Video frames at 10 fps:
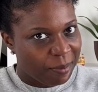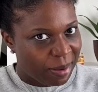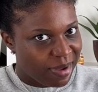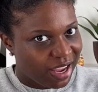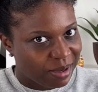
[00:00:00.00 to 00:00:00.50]
my
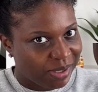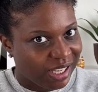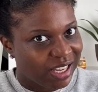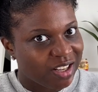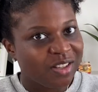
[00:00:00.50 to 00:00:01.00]
makeup
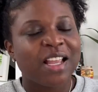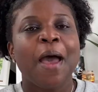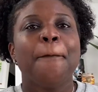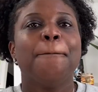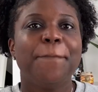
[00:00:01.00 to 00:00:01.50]
skills.
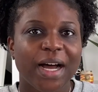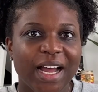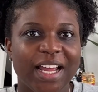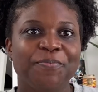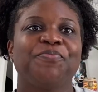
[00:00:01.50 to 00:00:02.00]

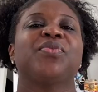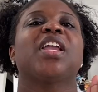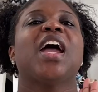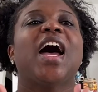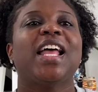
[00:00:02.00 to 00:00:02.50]
But
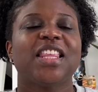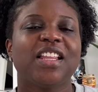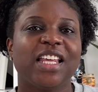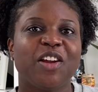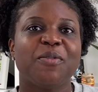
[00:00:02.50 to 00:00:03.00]
I thought
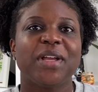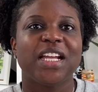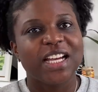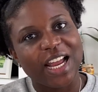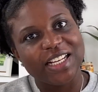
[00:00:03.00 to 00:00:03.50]
that it would be a
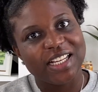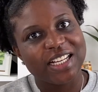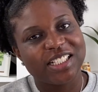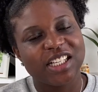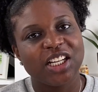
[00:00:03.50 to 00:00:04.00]
good idea
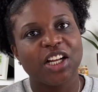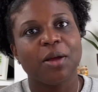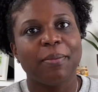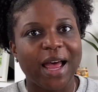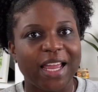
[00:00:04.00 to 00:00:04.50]
to
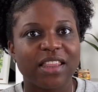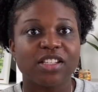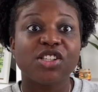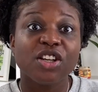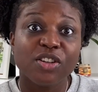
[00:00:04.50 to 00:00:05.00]
combine the
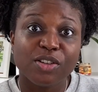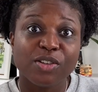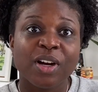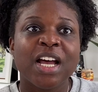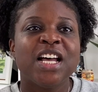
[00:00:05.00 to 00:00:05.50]

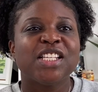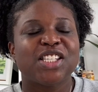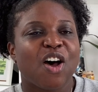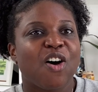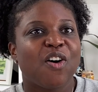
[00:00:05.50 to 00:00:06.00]
two
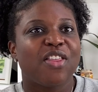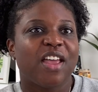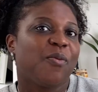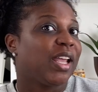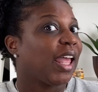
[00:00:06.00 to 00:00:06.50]
so that
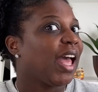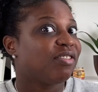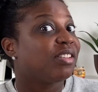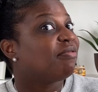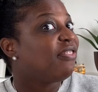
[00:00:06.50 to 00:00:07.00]
we could have
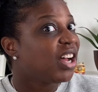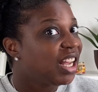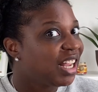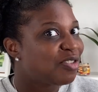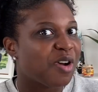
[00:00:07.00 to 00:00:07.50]
some
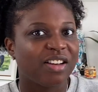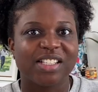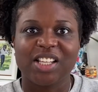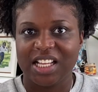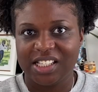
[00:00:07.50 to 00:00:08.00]
fun while
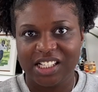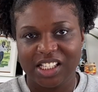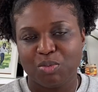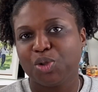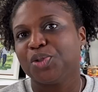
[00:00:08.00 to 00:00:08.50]
discussing
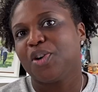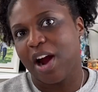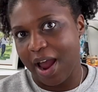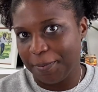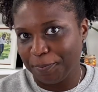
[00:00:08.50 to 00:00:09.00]
some true
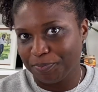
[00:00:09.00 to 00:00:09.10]
crime.